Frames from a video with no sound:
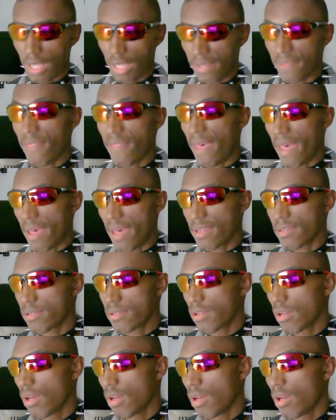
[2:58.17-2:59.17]
like that.
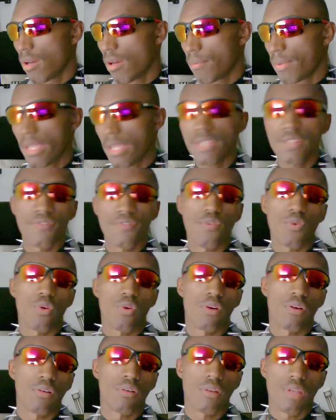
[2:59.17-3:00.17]

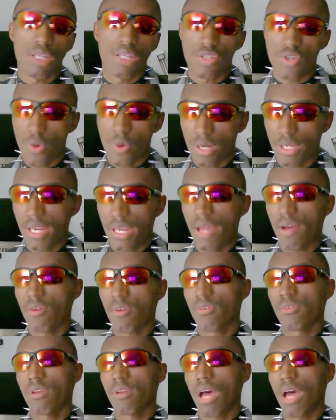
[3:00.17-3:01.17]
PS4 is going down.